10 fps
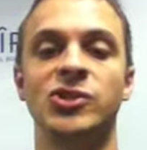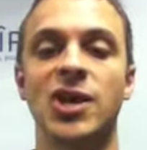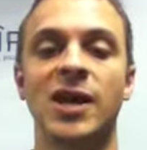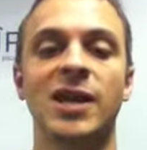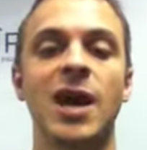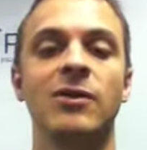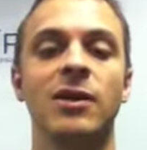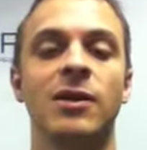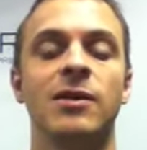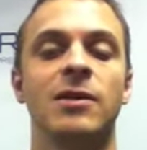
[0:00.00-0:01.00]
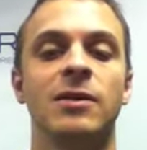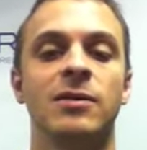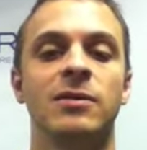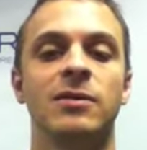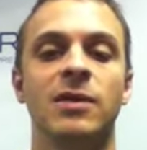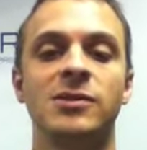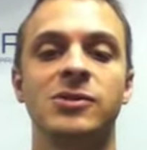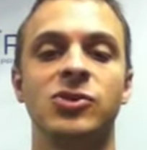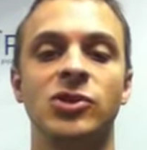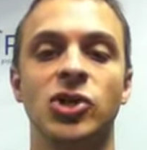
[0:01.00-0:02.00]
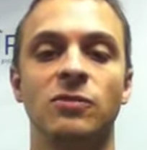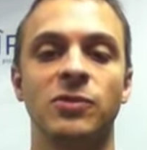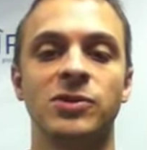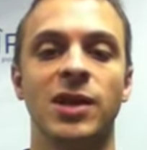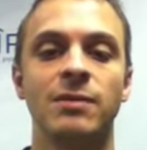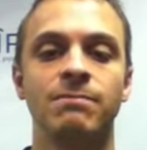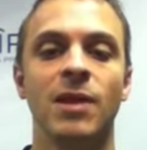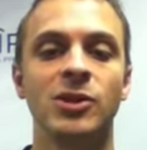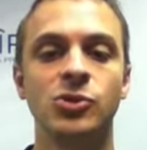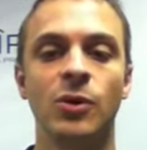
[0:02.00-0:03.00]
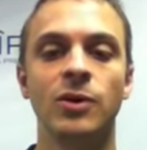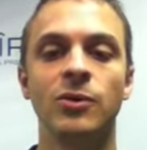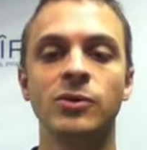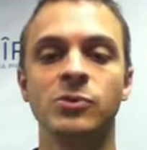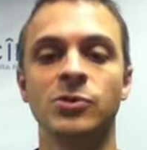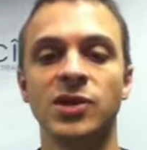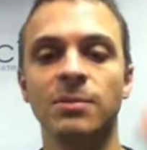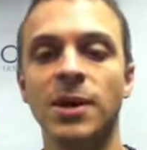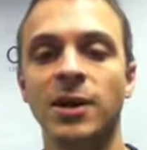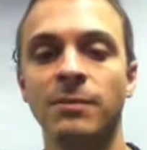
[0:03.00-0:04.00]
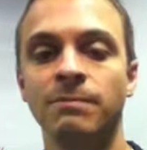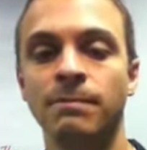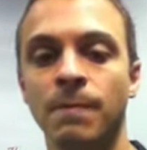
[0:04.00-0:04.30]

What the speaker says: Check it out. That's the cheat sheet for today. Enjoy yours. We'll see you Monday.